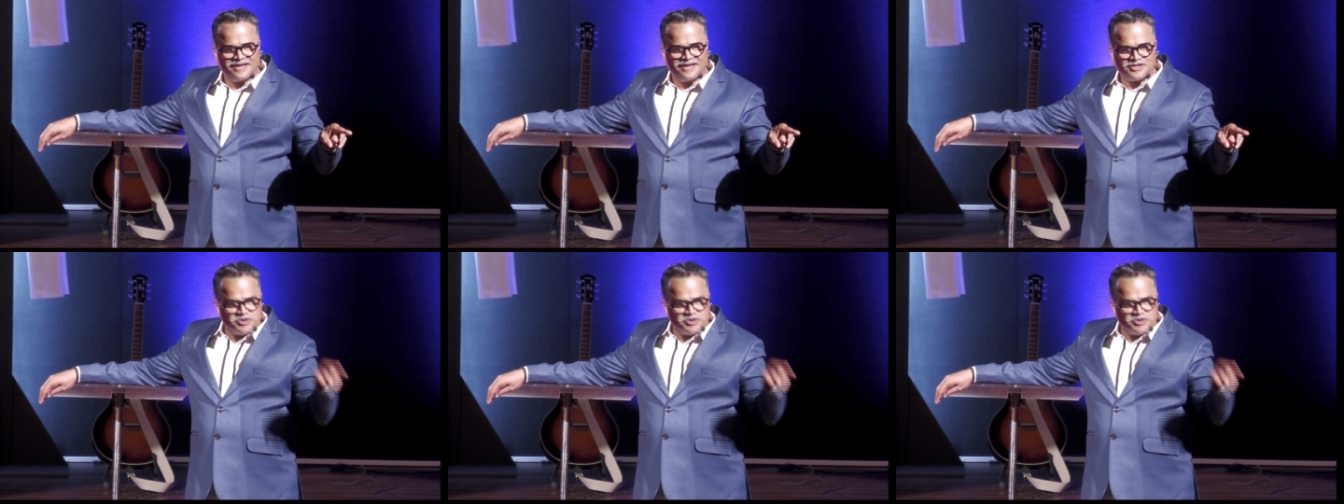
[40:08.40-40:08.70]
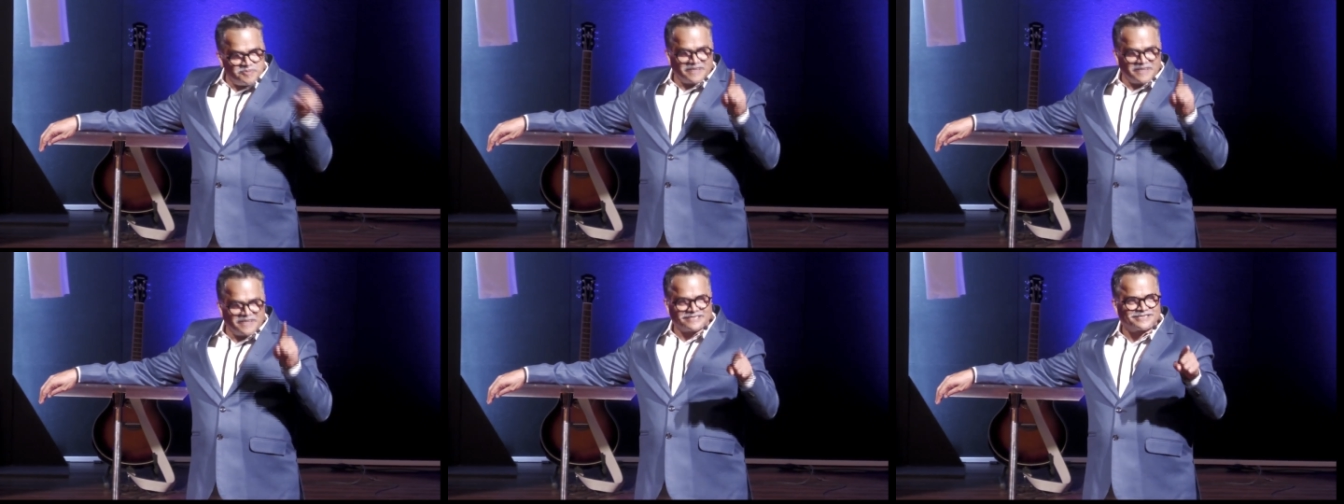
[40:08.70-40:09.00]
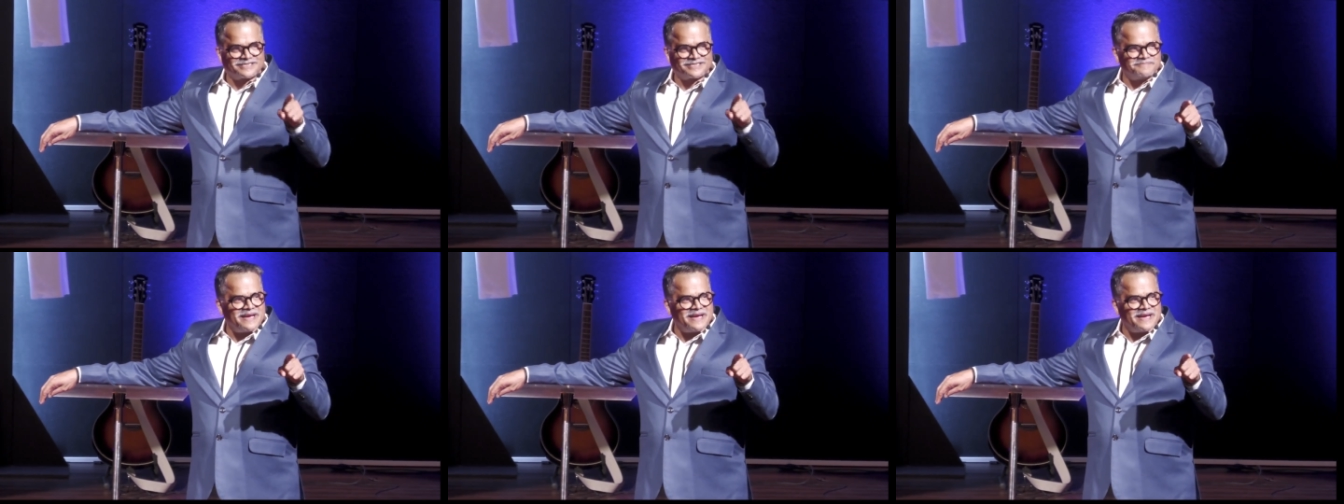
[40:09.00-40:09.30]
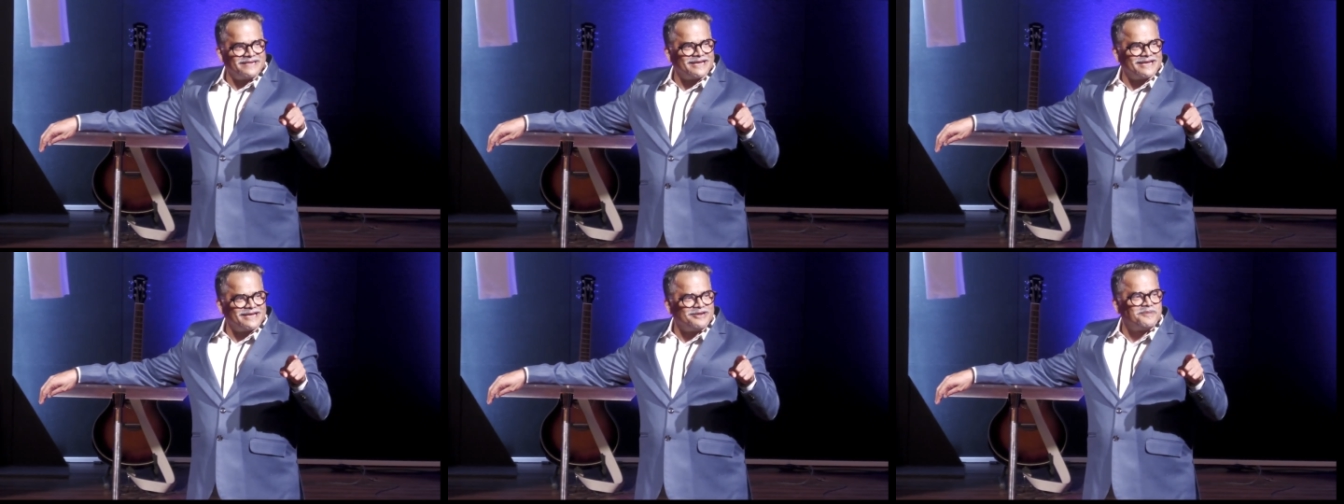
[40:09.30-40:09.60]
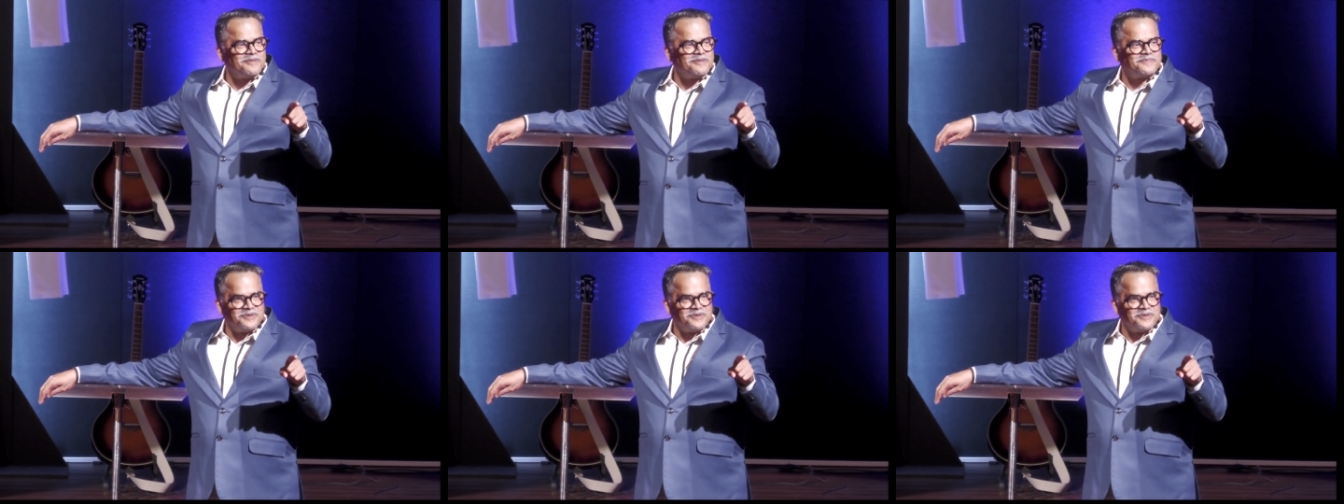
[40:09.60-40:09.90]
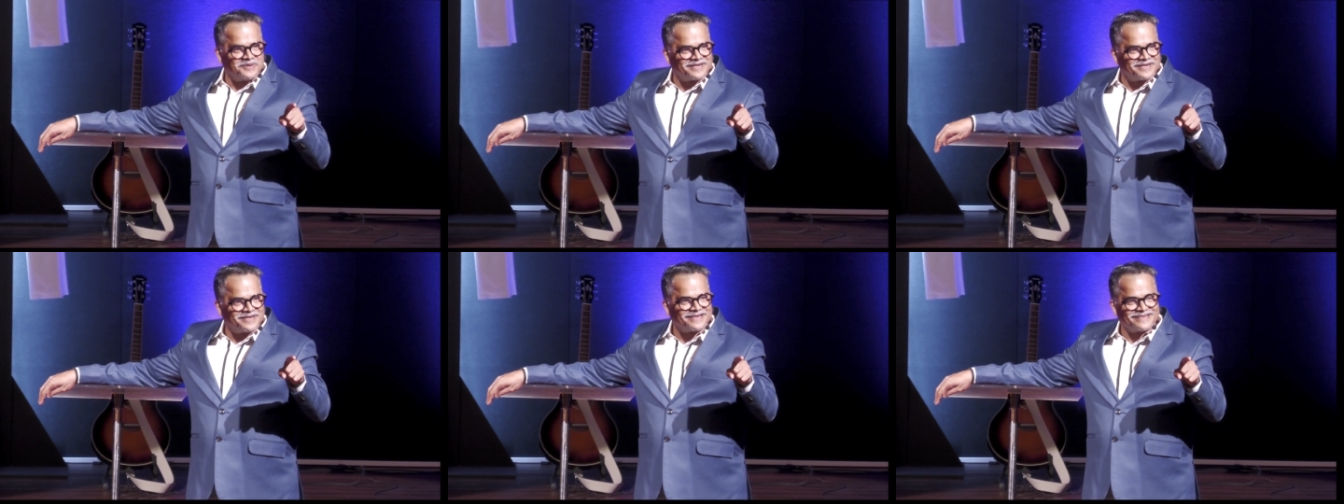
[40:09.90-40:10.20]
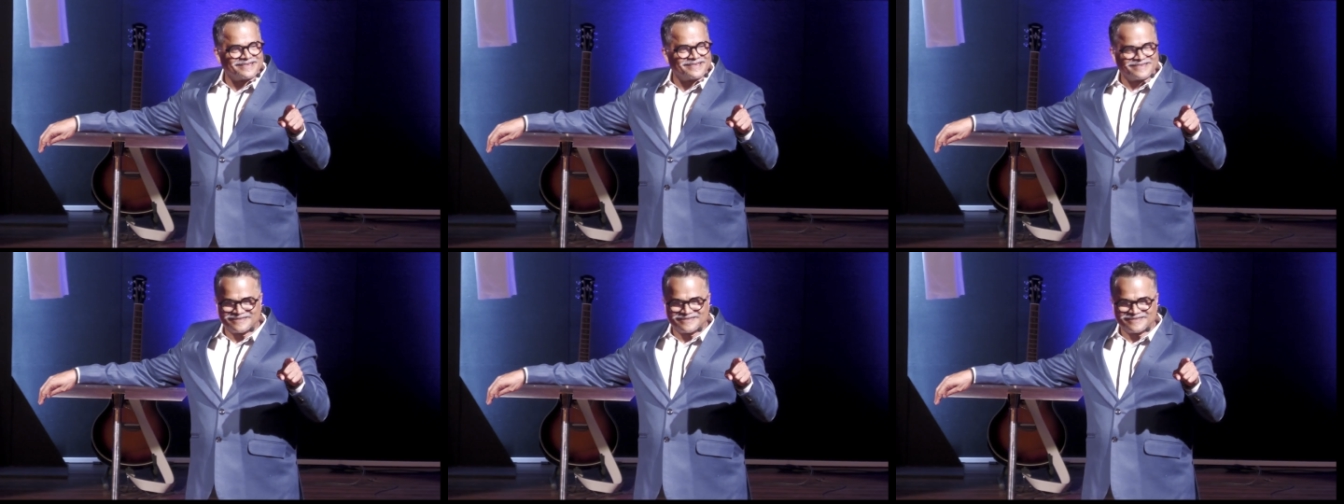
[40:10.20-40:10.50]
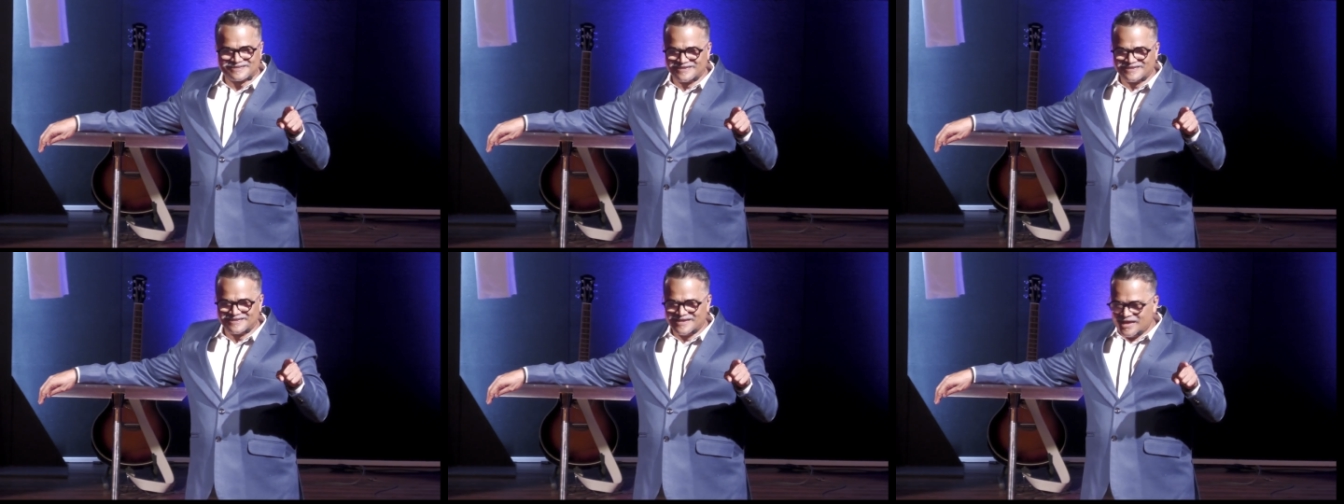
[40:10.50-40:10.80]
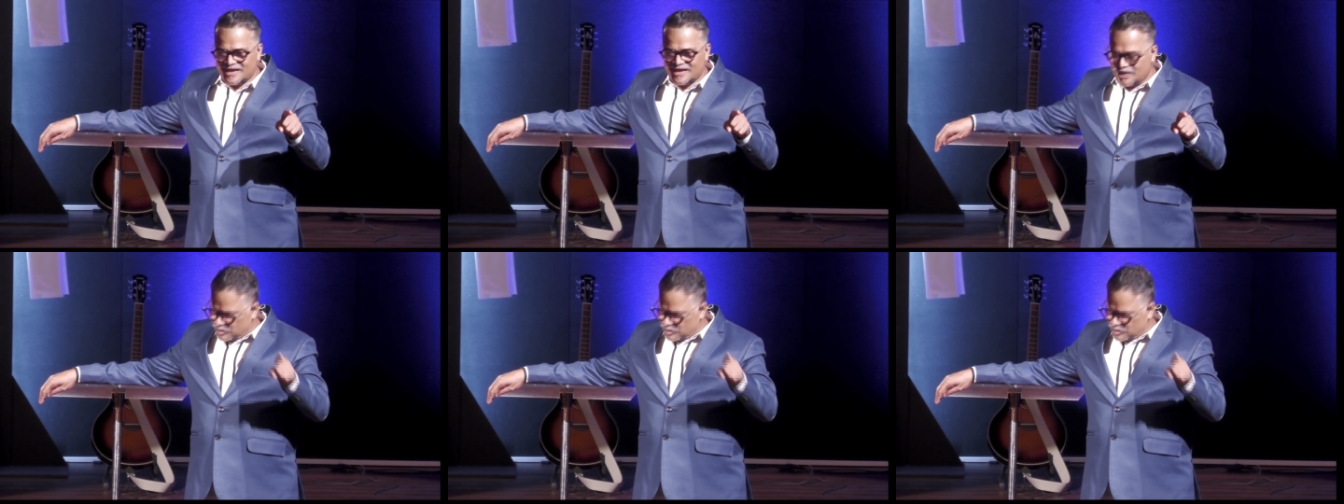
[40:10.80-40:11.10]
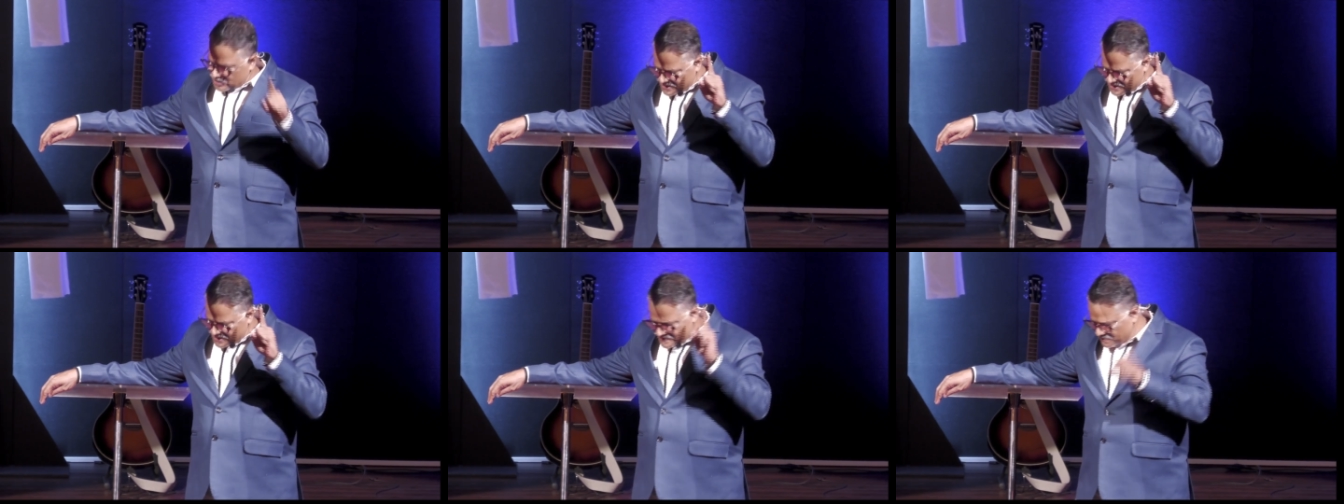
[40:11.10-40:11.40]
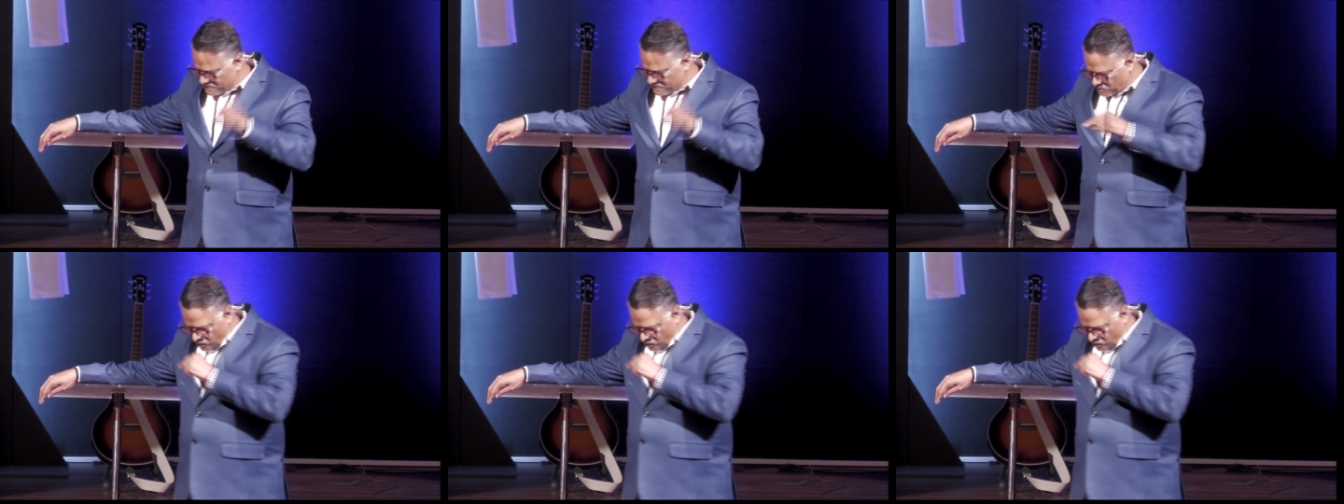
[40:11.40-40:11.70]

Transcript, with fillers: You must maintain your purity. So anyway,